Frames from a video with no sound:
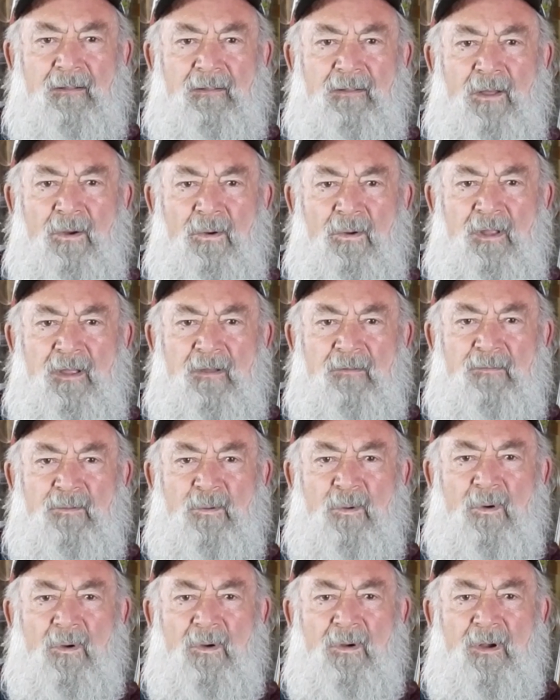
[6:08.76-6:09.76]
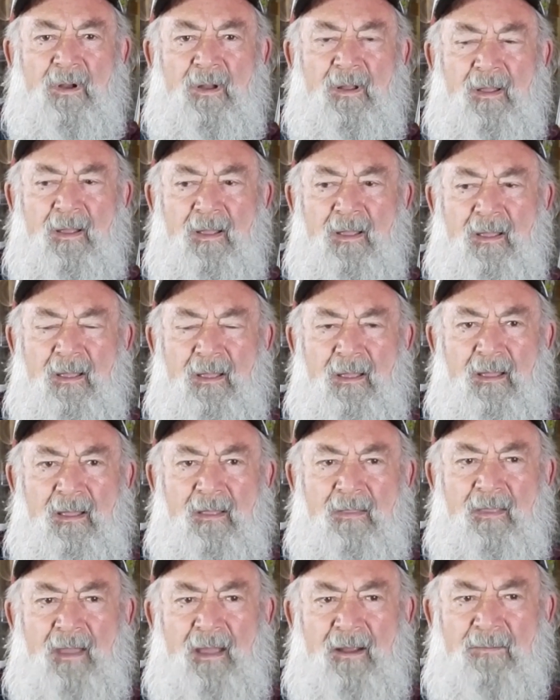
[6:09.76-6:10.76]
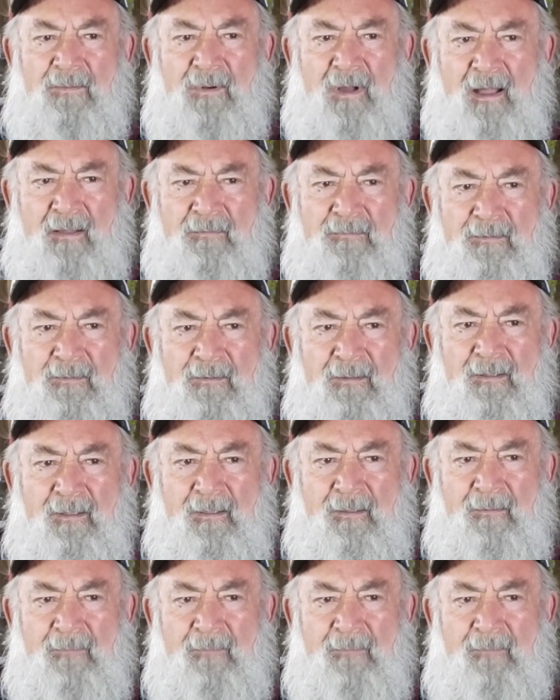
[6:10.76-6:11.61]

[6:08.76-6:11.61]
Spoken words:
loading for that rifle.